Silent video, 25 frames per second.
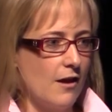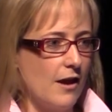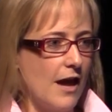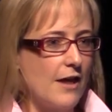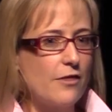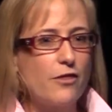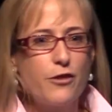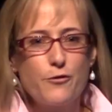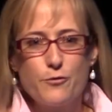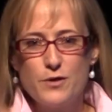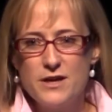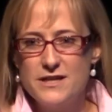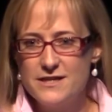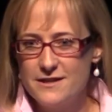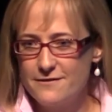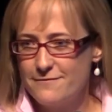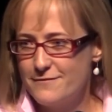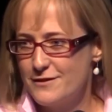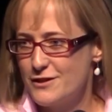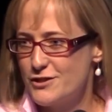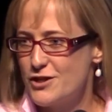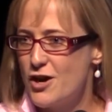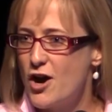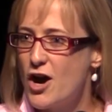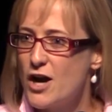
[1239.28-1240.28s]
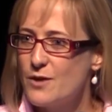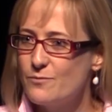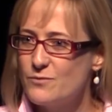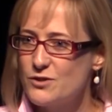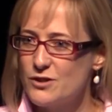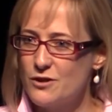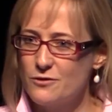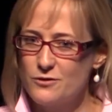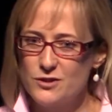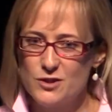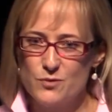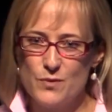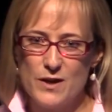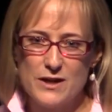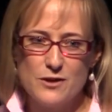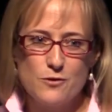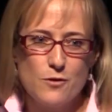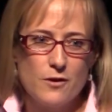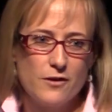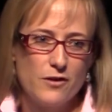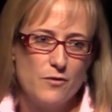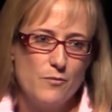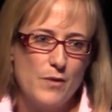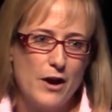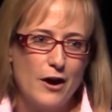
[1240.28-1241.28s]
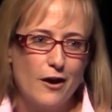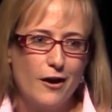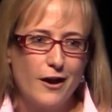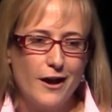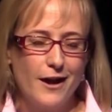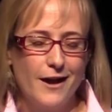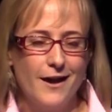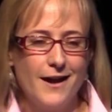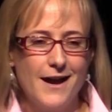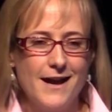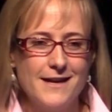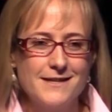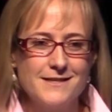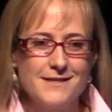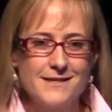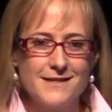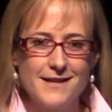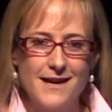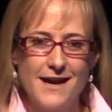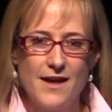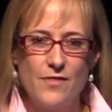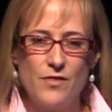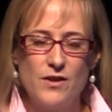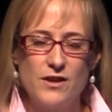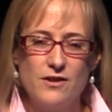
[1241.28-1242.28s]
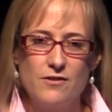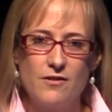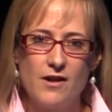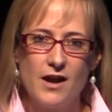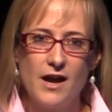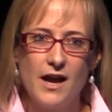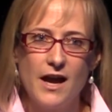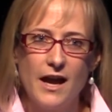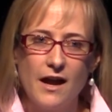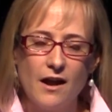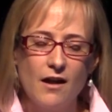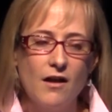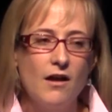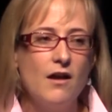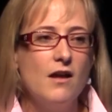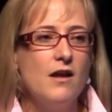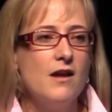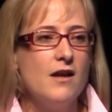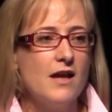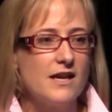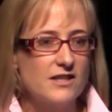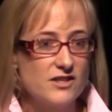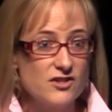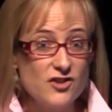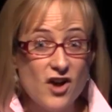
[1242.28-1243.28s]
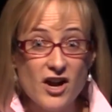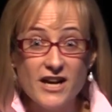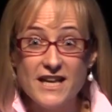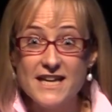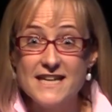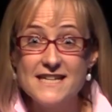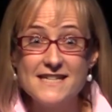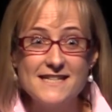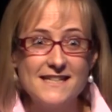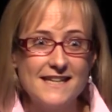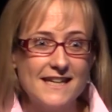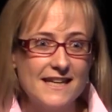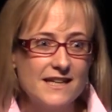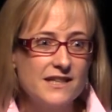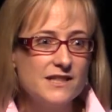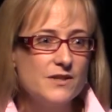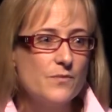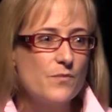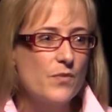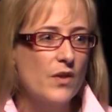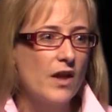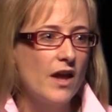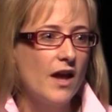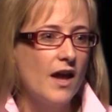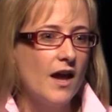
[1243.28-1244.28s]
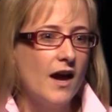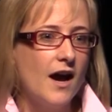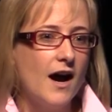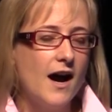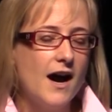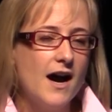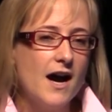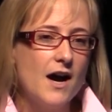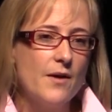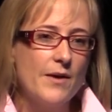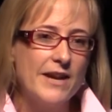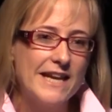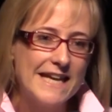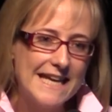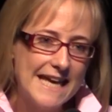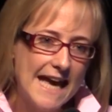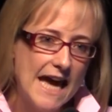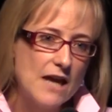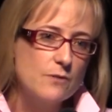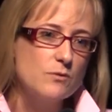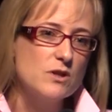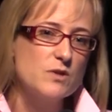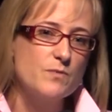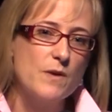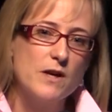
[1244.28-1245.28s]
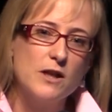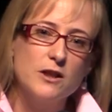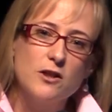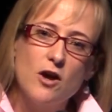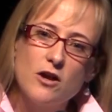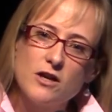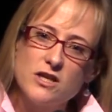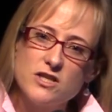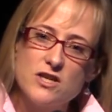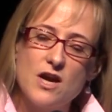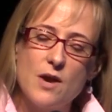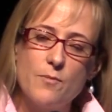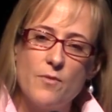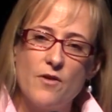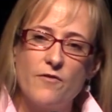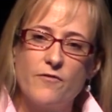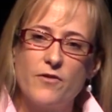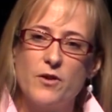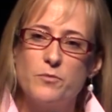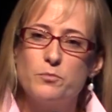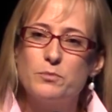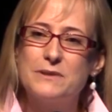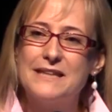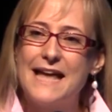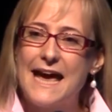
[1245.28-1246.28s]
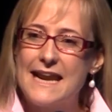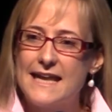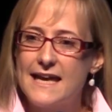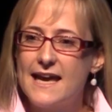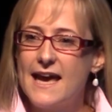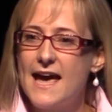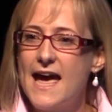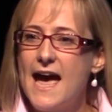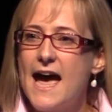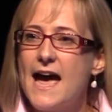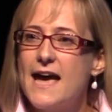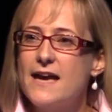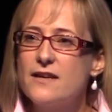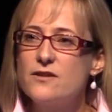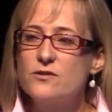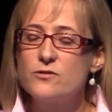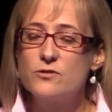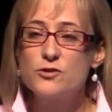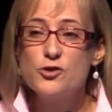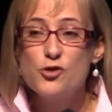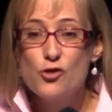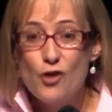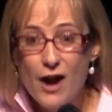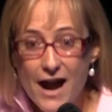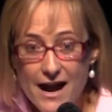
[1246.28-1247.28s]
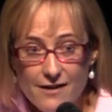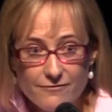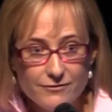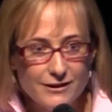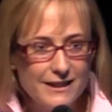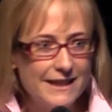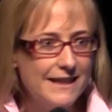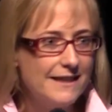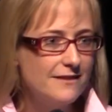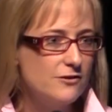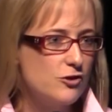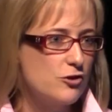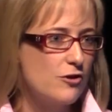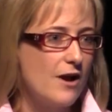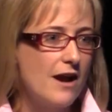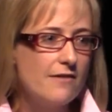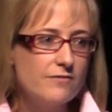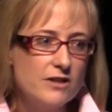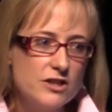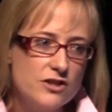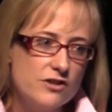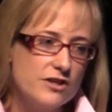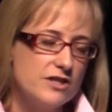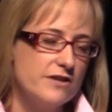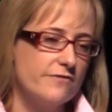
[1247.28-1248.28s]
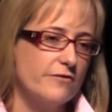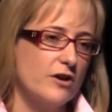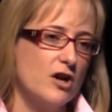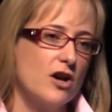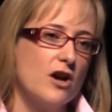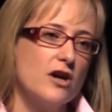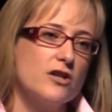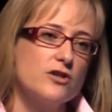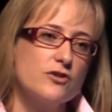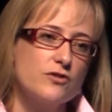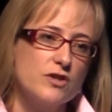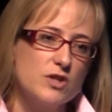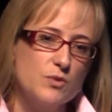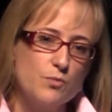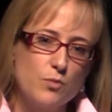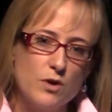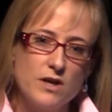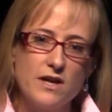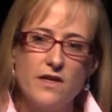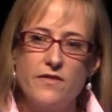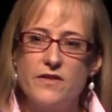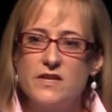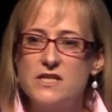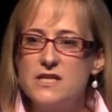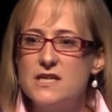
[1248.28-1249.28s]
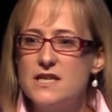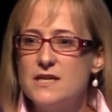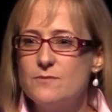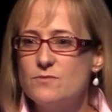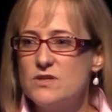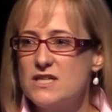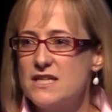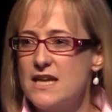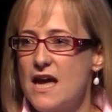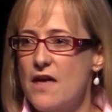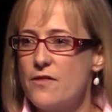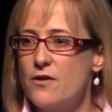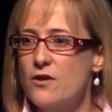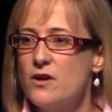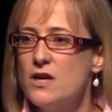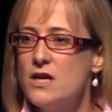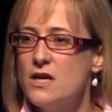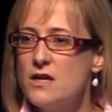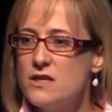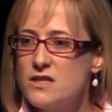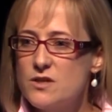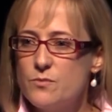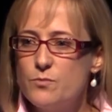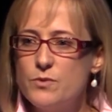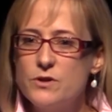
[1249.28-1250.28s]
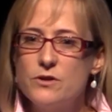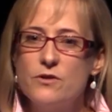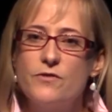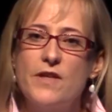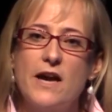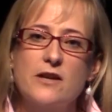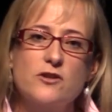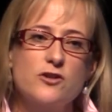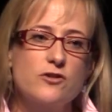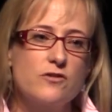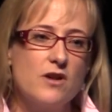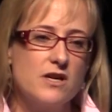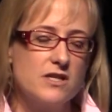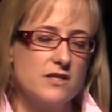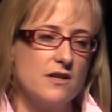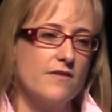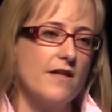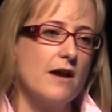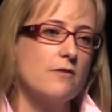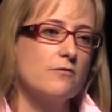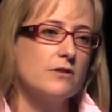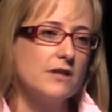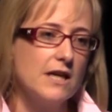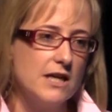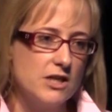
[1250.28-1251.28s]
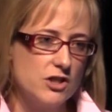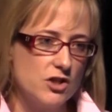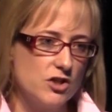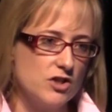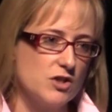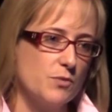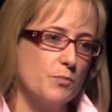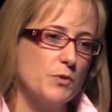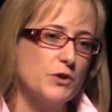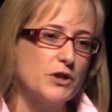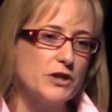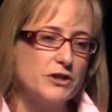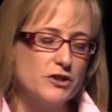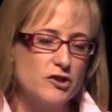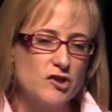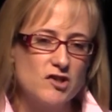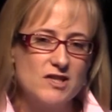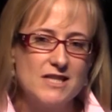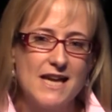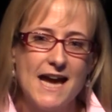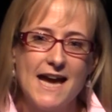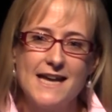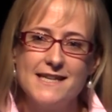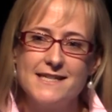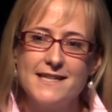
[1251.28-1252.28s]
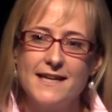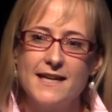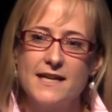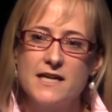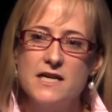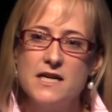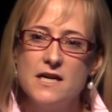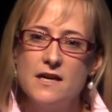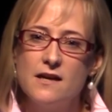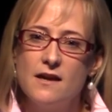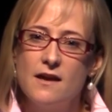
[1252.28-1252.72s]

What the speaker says: and 3 different time zones? We had North America and the UK. It's not easy. And again, we spent a lot of time up front planning ahead, traveling to the different countries, bringing the team together to build that trust and that relationship and understanding.